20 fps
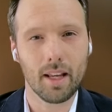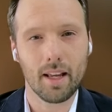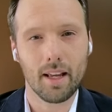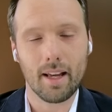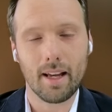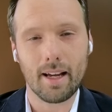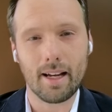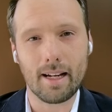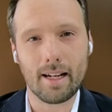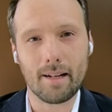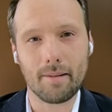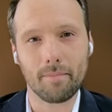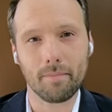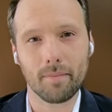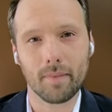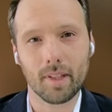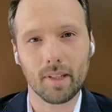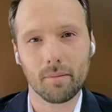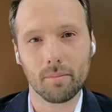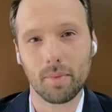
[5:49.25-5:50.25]

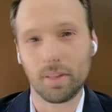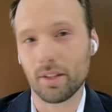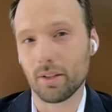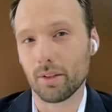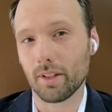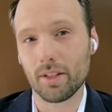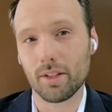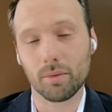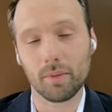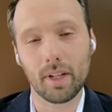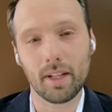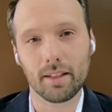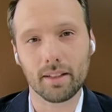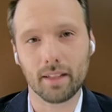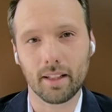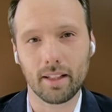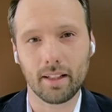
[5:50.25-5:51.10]
Mm-hmm. But there is risk.